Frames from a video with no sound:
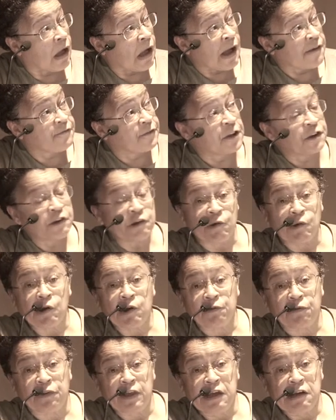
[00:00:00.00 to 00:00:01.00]
I've done a
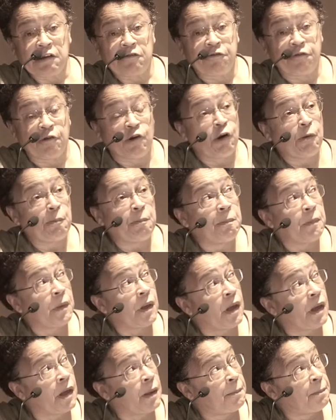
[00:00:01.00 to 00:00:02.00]
quote there from
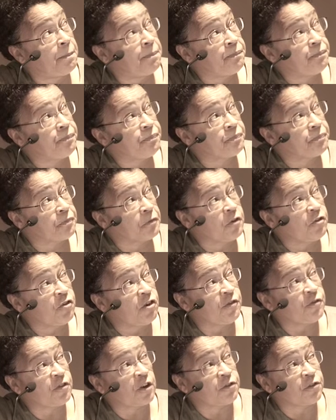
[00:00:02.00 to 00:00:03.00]
um, the
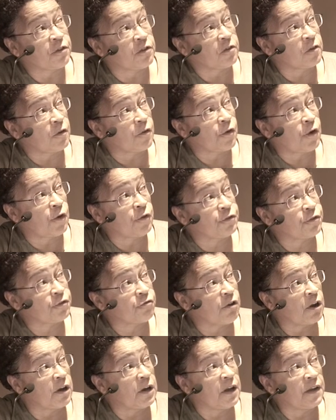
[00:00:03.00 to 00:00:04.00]
Chief Justice of
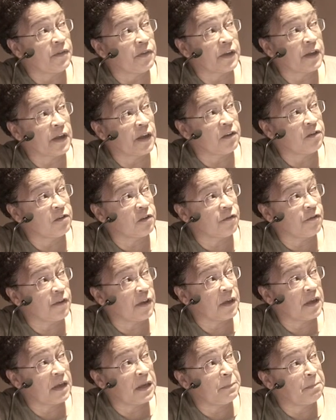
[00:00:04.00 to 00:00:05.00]
Australia in the case of
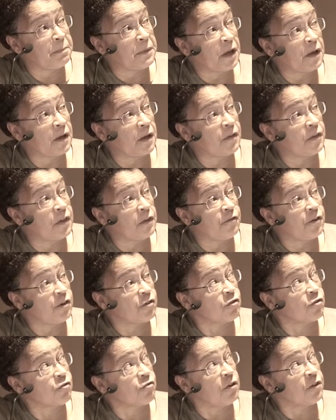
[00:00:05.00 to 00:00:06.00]
Ebner and the
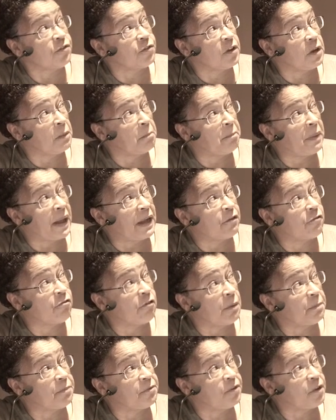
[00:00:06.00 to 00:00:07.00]
official trustee in
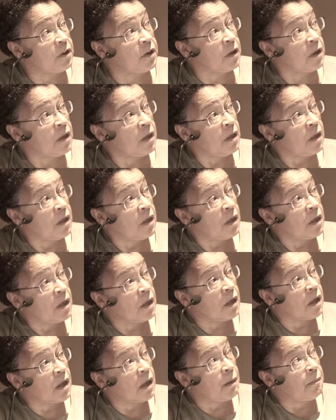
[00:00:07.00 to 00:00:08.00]
bankruptcy,
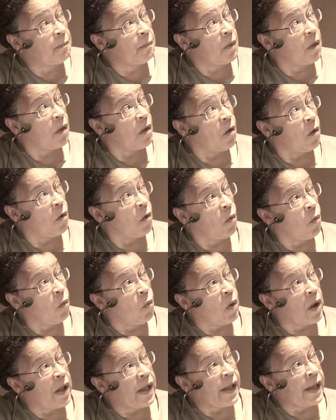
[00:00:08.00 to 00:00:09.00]
um,
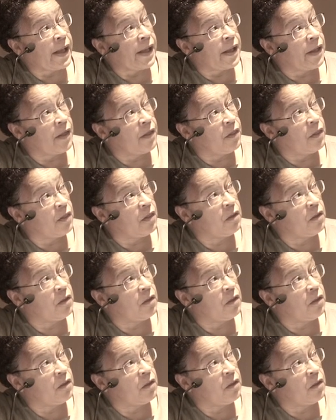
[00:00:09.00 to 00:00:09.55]
where